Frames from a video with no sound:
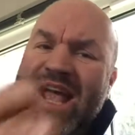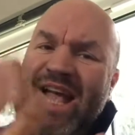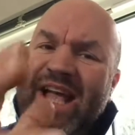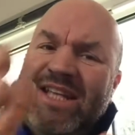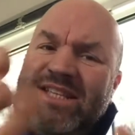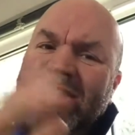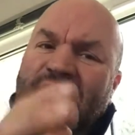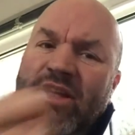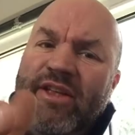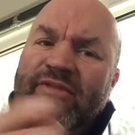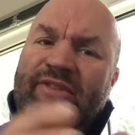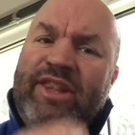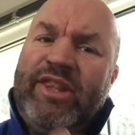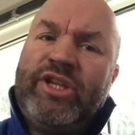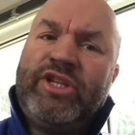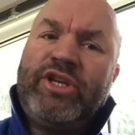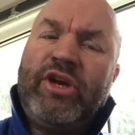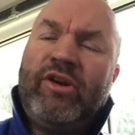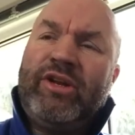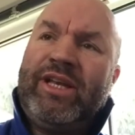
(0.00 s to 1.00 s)
it's kind of in the
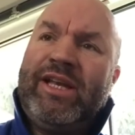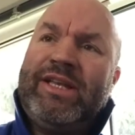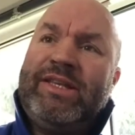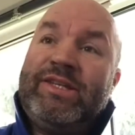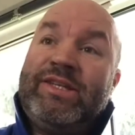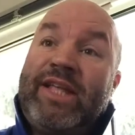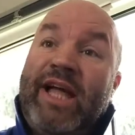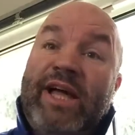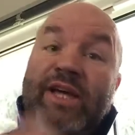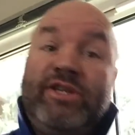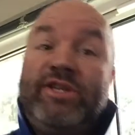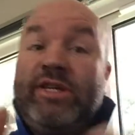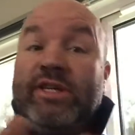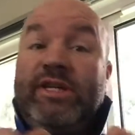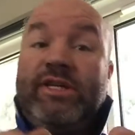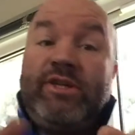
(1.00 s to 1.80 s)
toddling stages,